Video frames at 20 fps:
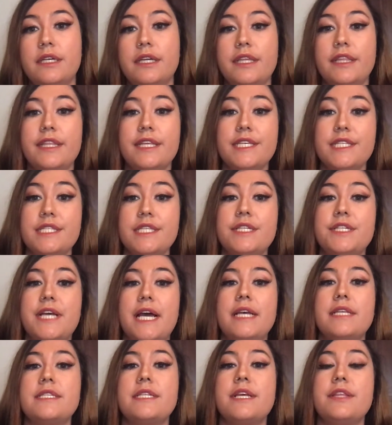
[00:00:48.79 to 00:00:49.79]
These
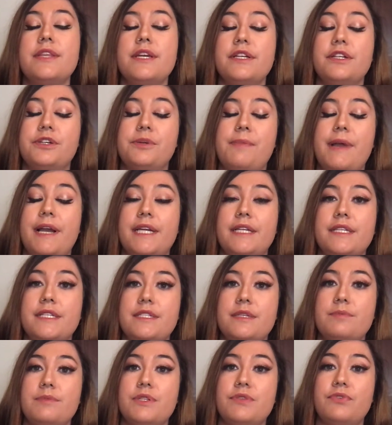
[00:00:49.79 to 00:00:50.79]
suggest that neural
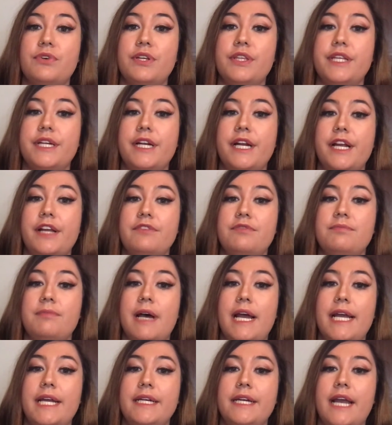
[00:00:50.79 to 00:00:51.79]
mechanisms for theory of
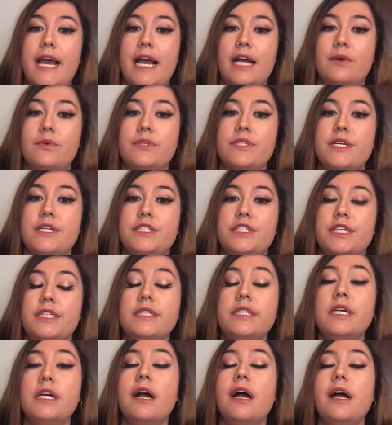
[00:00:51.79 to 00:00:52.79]
mind
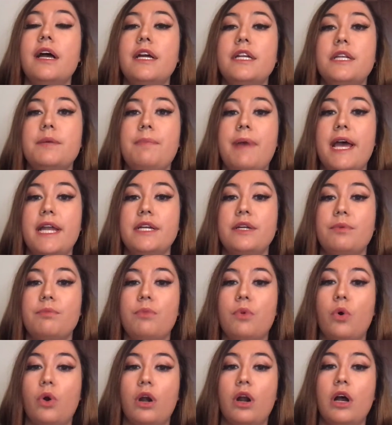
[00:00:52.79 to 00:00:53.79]
acquisition depend
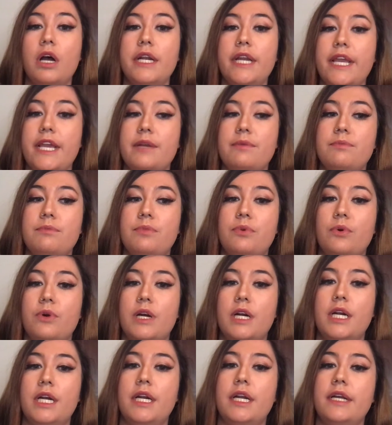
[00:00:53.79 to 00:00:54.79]
more on
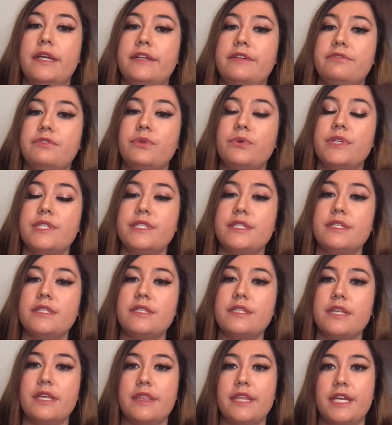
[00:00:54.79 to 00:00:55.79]
inborn influences
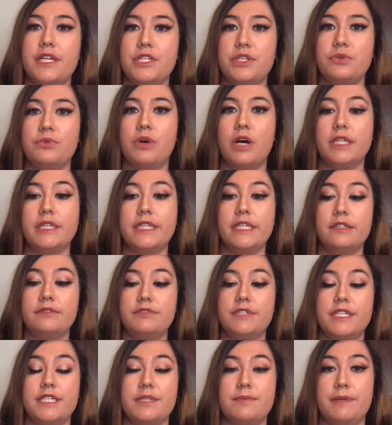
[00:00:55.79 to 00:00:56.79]
than they do on
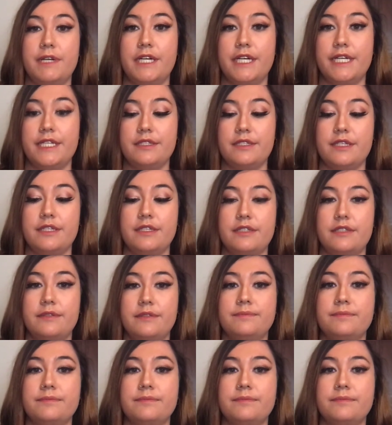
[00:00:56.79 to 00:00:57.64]
lived experiences.